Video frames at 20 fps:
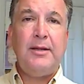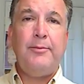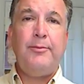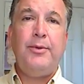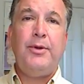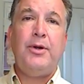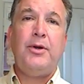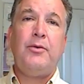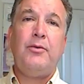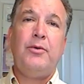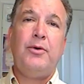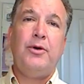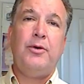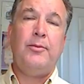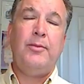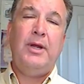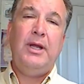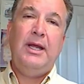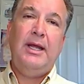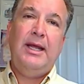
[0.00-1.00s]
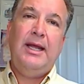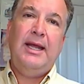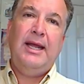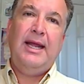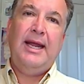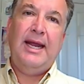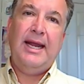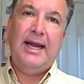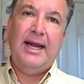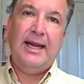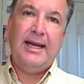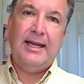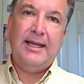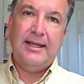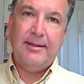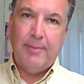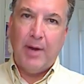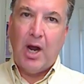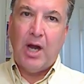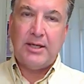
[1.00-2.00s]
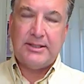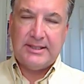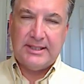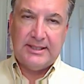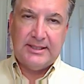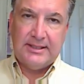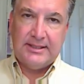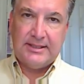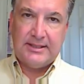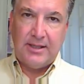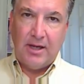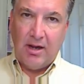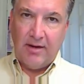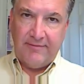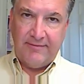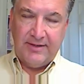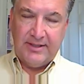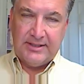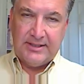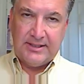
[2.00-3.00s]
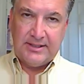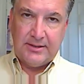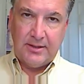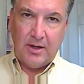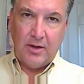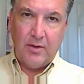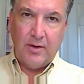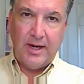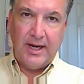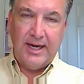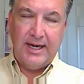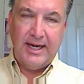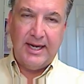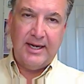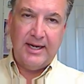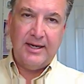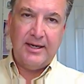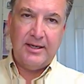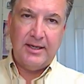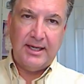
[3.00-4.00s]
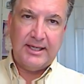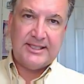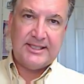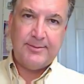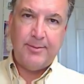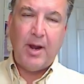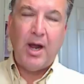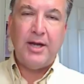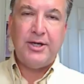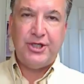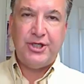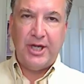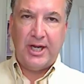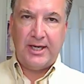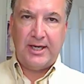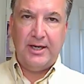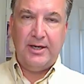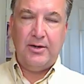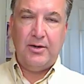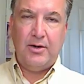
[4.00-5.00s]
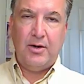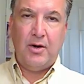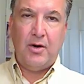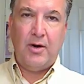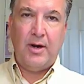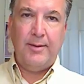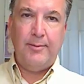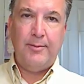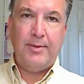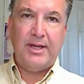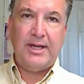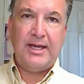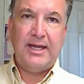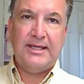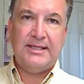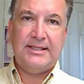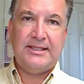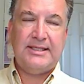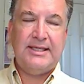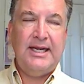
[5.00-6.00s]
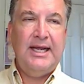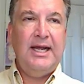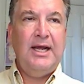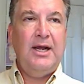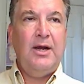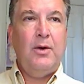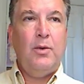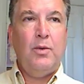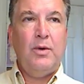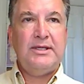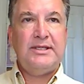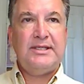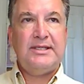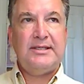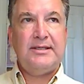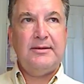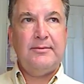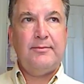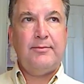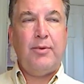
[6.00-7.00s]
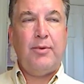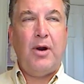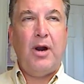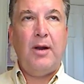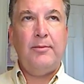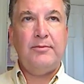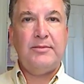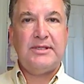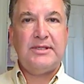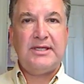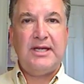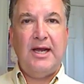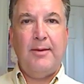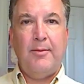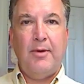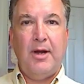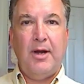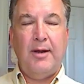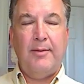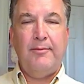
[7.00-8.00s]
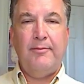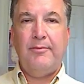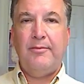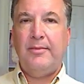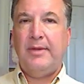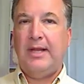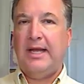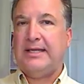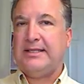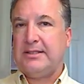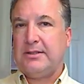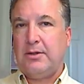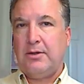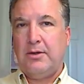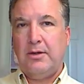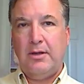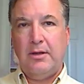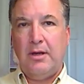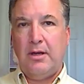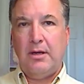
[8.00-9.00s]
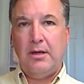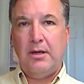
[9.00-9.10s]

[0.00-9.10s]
the computer room and the boss's office, all right, and spot check it, all right, because once problems come up, that's